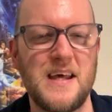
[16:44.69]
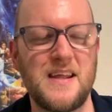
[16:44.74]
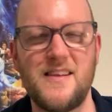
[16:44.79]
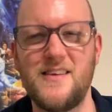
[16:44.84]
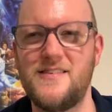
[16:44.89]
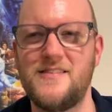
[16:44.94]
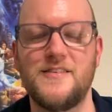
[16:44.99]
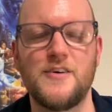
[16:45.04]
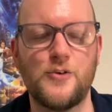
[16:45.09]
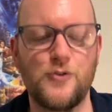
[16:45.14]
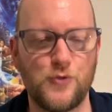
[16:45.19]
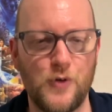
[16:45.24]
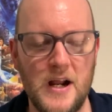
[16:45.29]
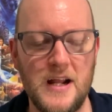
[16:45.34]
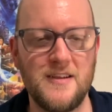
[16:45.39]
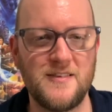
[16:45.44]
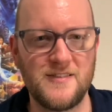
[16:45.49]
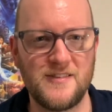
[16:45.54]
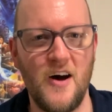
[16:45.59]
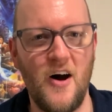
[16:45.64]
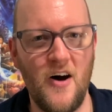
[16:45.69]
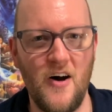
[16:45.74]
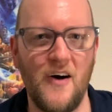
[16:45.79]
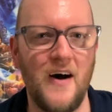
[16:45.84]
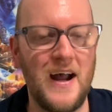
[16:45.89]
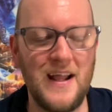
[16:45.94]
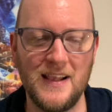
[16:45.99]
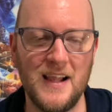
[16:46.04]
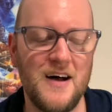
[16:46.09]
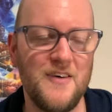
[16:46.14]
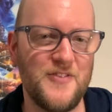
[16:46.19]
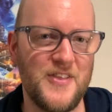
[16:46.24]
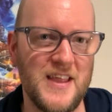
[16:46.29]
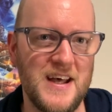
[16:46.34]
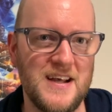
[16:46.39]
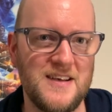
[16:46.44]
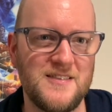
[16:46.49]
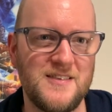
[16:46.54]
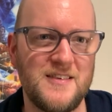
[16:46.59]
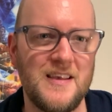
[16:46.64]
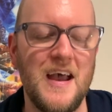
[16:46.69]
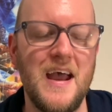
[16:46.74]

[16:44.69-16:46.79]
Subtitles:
this is a great song, I love this,